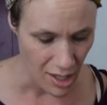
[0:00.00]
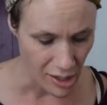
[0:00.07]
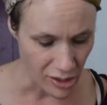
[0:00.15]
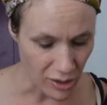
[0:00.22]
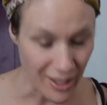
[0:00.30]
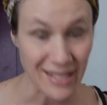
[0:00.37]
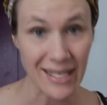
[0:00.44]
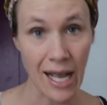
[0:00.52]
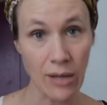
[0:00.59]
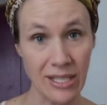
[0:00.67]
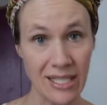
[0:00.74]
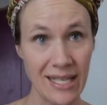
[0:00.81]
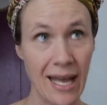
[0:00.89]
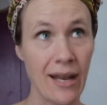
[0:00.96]
So let's count
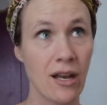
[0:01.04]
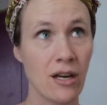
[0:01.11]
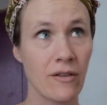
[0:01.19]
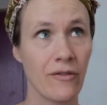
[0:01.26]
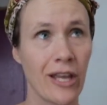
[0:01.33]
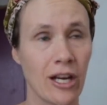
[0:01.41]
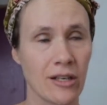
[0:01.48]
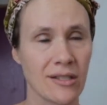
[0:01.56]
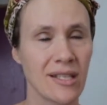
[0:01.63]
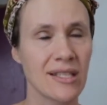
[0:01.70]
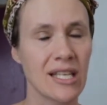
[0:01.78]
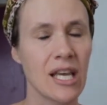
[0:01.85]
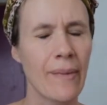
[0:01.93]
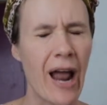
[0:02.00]
to 10 on our fingers. Let's
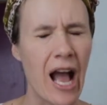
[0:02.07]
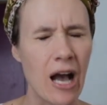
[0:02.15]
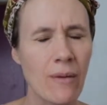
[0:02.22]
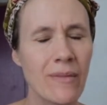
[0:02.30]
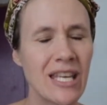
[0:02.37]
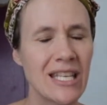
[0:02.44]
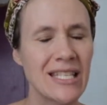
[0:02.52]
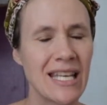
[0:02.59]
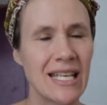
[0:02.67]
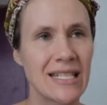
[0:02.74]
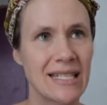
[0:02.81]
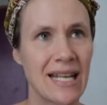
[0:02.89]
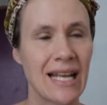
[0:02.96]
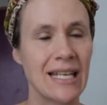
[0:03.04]
think about how many
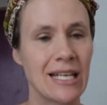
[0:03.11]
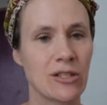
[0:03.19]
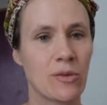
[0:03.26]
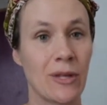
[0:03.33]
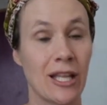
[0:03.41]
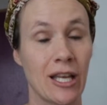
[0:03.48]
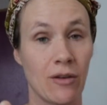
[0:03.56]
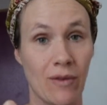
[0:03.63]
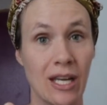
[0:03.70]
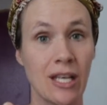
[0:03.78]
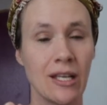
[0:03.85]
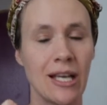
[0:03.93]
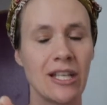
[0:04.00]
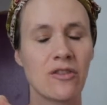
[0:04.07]
days 10 days would be like.
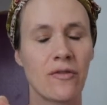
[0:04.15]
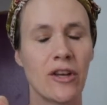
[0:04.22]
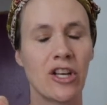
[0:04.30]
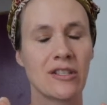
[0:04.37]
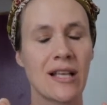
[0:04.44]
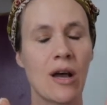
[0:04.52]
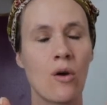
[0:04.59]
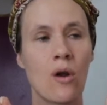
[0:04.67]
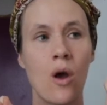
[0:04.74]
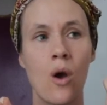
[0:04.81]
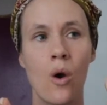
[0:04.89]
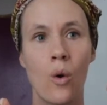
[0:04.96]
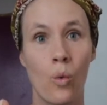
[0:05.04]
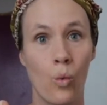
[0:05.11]
Ready? Get your fingers out.
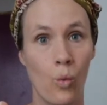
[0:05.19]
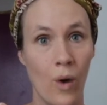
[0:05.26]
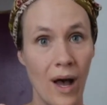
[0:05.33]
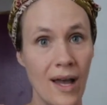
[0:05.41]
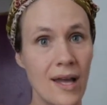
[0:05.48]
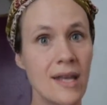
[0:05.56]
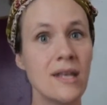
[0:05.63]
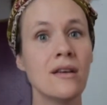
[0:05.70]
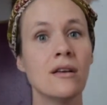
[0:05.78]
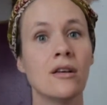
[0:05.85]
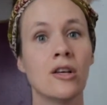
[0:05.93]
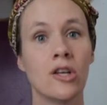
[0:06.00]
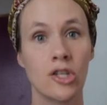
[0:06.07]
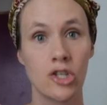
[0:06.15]
1,
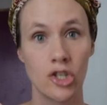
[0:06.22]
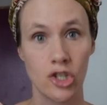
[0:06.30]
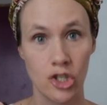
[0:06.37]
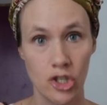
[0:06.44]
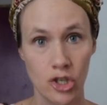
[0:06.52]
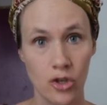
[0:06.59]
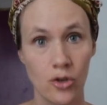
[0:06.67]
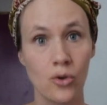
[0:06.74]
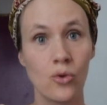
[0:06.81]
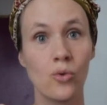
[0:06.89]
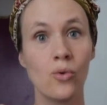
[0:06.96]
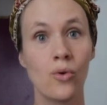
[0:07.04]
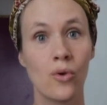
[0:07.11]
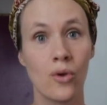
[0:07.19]

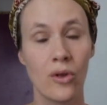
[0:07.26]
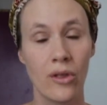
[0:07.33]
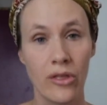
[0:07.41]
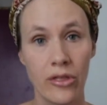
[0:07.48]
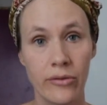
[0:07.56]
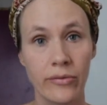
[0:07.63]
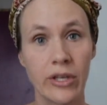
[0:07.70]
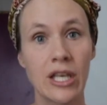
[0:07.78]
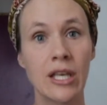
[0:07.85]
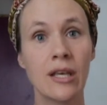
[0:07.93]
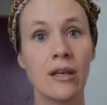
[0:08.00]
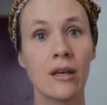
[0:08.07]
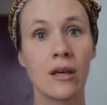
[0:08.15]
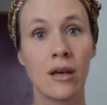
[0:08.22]
2,
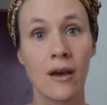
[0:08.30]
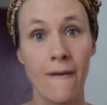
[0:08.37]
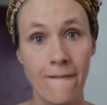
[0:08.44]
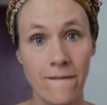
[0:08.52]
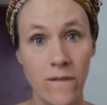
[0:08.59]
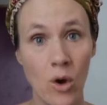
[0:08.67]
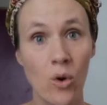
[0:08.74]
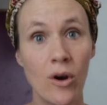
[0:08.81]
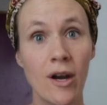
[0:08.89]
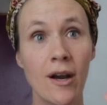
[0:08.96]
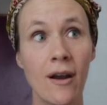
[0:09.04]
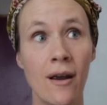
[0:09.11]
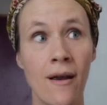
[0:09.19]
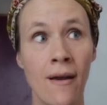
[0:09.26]
3,
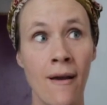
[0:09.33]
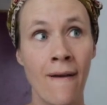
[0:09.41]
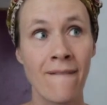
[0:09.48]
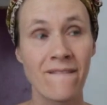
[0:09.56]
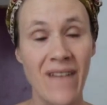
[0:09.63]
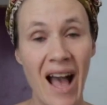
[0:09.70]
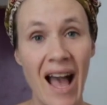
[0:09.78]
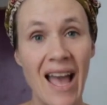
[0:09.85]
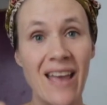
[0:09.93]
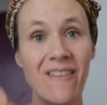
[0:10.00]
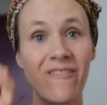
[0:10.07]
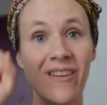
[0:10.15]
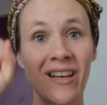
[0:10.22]
4, 5,